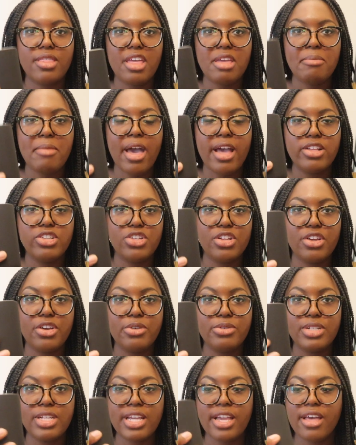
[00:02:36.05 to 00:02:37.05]
They match and
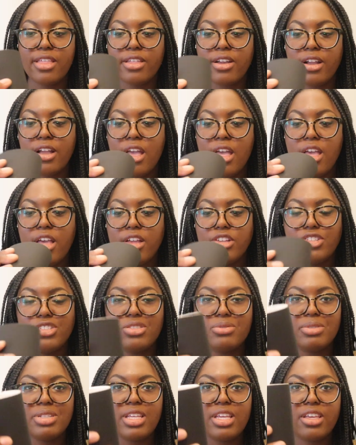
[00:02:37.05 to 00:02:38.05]
go together.
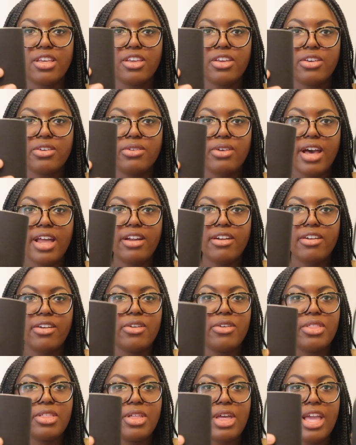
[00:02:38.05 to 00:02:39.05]
Just really cute. I don't
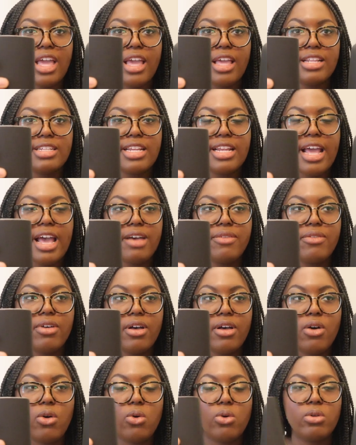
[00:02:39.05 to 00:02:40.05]
know. They didn't have
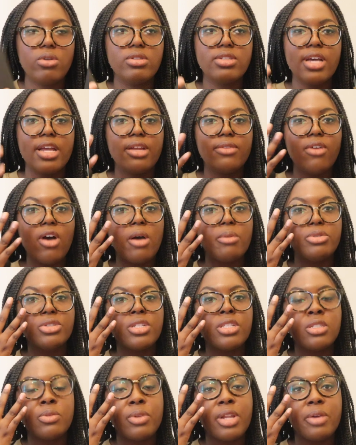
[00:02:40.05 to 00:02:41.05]
a whole ton of
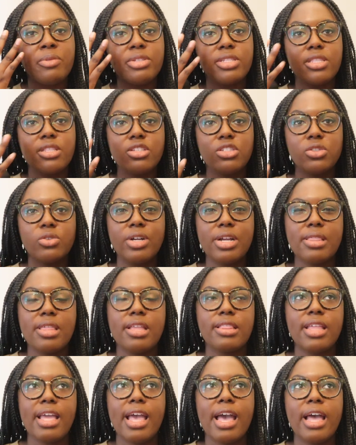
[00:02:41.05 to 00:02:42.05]
options when I was in the store. I
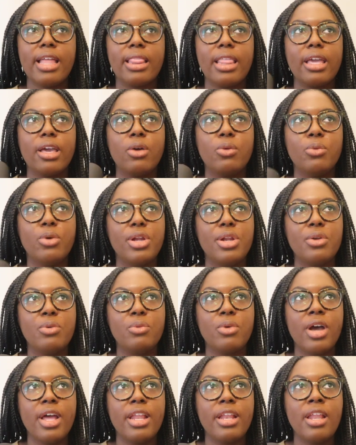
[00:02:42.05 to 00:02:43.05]
think they had like a wooden
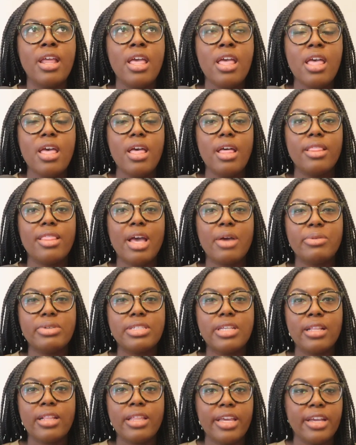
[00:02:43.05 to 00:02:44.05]
one that
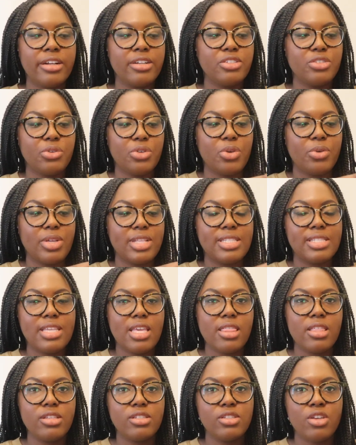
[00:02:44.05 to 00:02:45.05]
was clear so you could
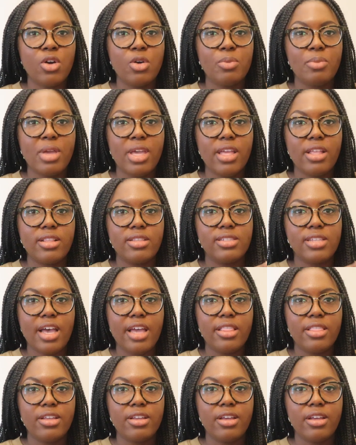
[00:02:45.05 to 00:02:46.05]
see the soap
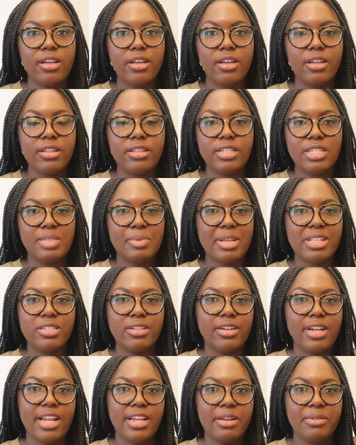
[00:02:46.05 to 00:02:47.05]
inside the
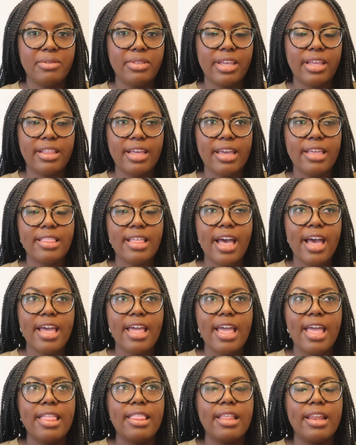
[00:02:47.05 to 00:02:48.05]
dispenser and I didn't really like
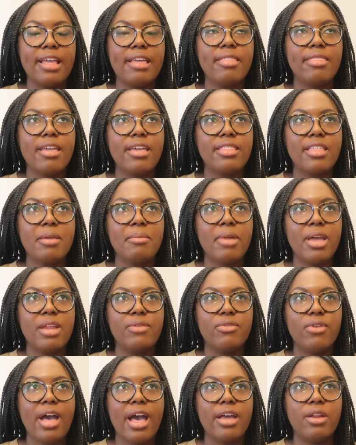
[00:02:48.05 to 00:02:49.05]
that. And then I think they might
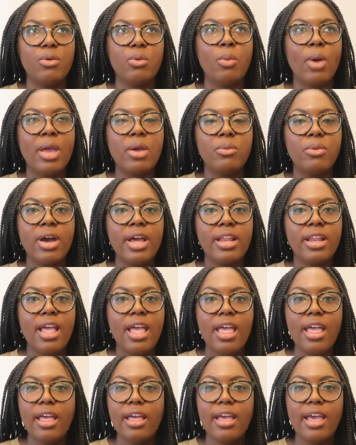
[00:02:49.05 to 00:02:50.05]
have had a white one
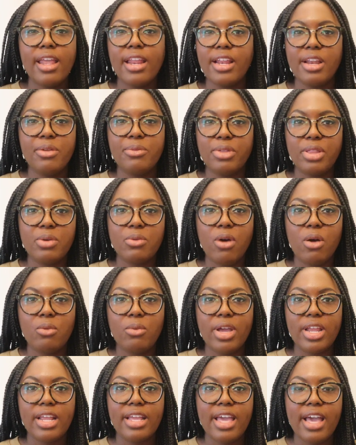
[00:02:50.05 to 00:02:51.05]
and I didn't really want
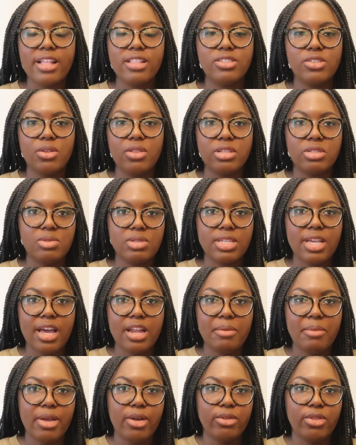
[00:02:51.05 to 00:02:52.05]
white again. So this was
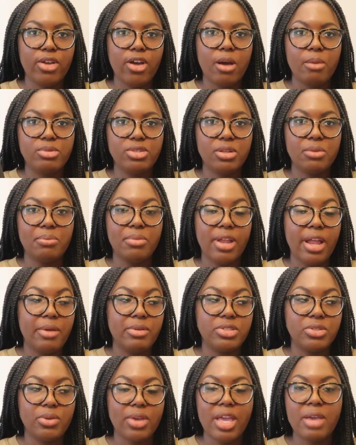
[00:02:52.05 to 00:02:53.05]
kind of my only option, but I
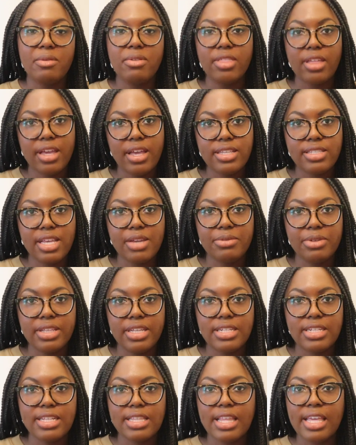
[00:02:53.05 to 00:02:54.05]
was okay with it because I
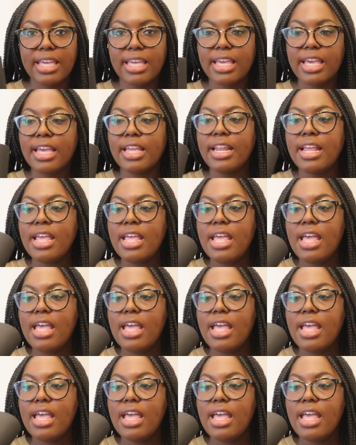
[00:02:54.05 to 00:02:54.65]
really did like it.